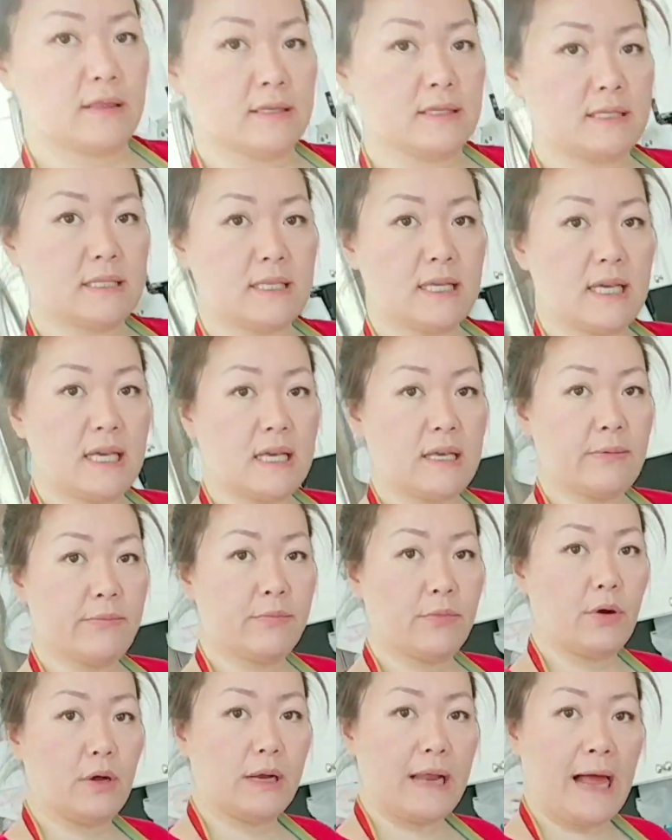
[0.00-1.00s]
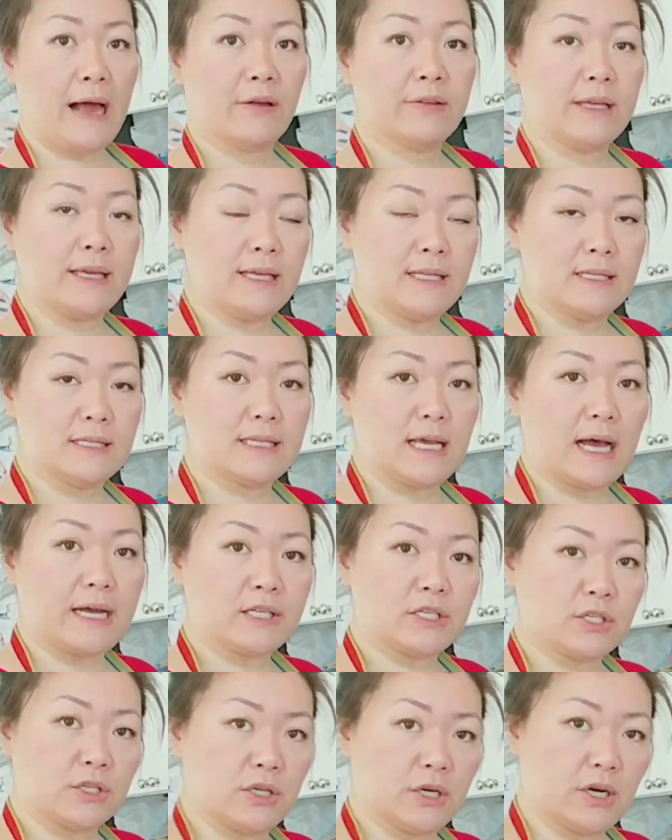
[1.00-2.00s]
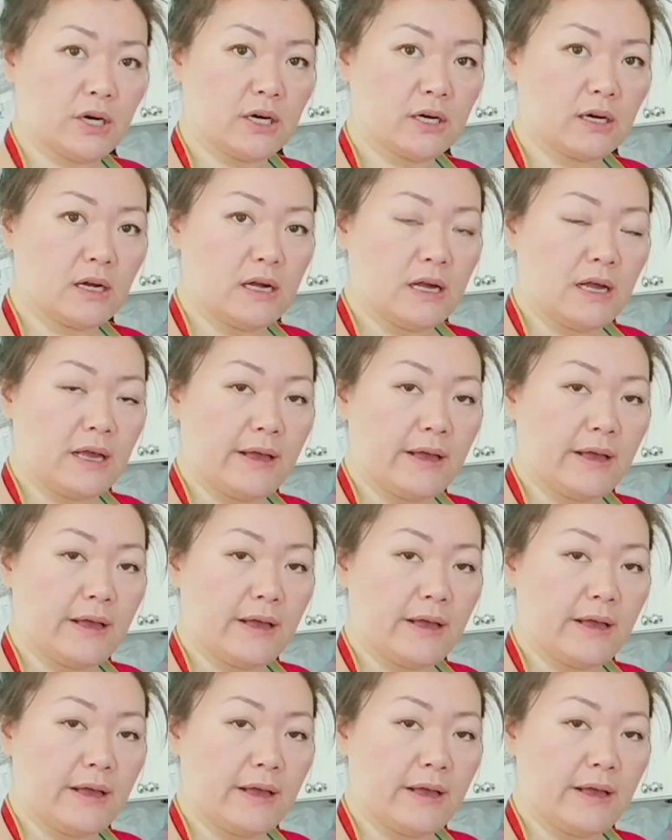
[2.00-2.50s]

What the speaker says: the steam will allow the inside to cook,